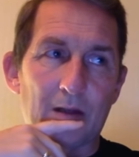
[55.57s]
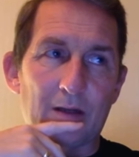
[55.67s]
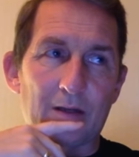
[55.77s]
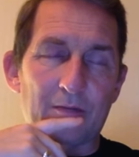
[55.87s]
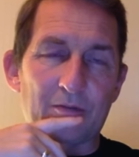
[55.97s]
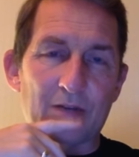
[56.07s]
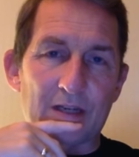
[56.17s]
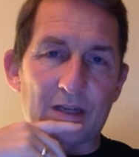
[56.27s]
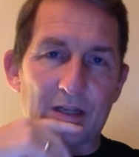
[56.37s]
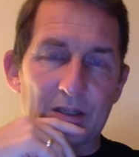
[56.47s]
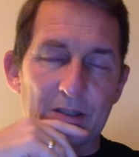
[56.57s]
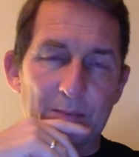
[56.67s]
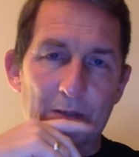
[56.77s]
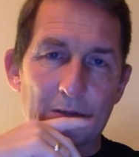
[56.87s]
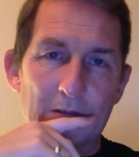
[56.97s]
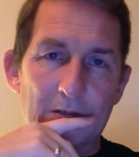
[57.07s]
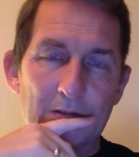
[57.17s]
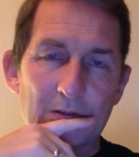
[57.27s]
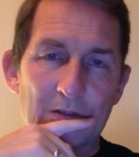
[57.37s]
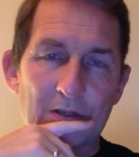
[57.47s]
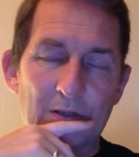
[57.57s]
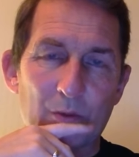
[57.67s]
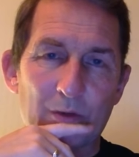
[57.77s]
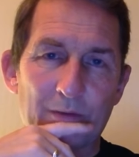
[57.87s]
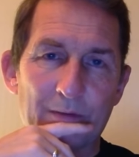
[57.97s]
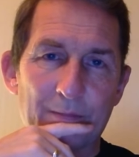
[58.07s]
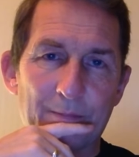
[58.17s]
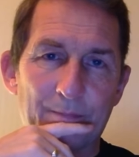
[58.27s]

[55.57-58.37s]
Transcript: life-threatening, I suppose, well, certainly one of them.